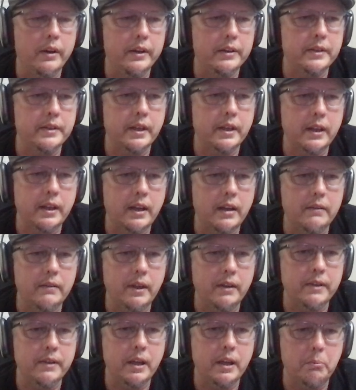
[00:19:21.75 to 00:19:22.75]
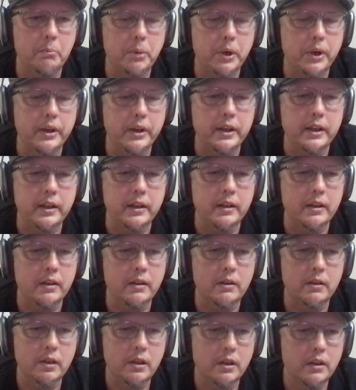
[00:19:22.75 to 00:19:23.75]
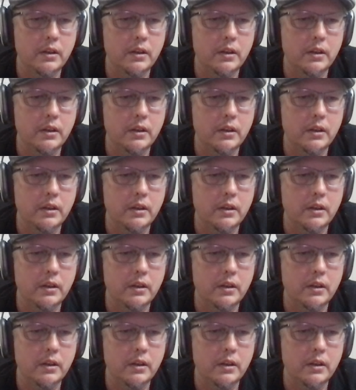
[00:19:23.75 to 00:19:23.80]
He's like, I've got a buddy here.